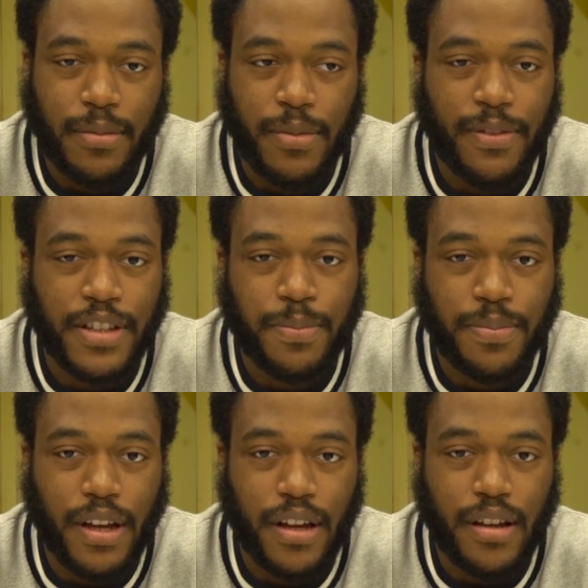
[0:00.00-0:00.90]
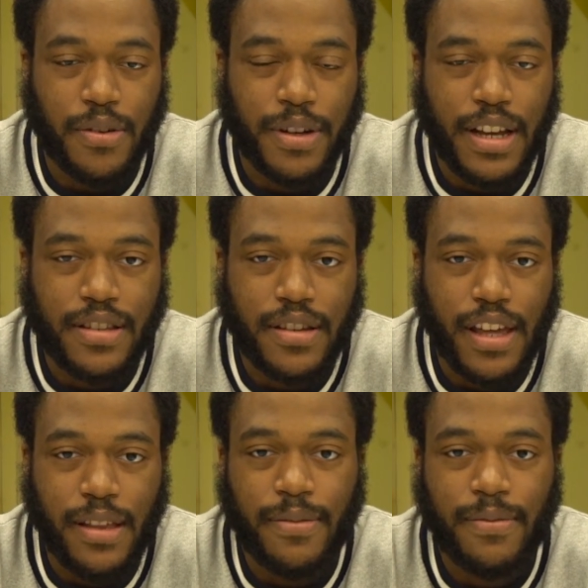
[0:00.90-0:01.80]
I'm an events
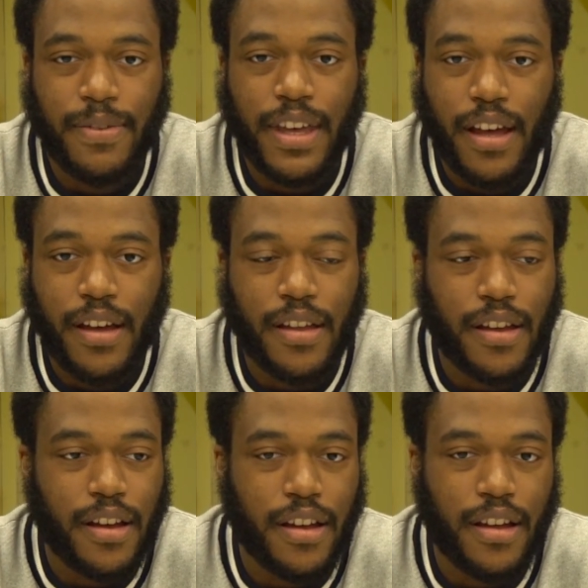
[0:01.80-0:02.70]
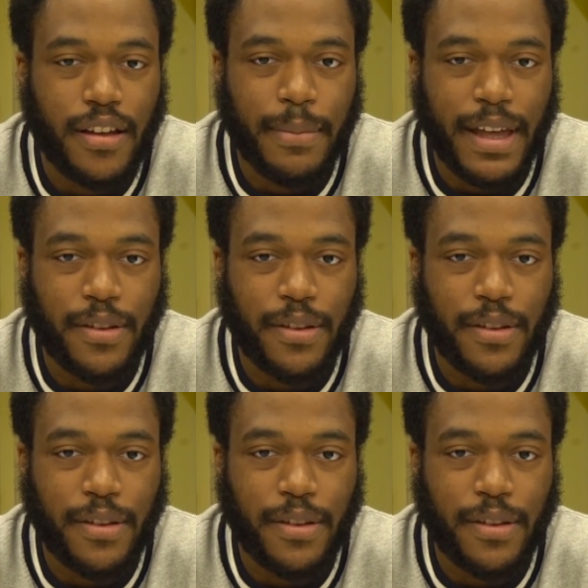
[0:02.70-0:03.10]
organizer in VR,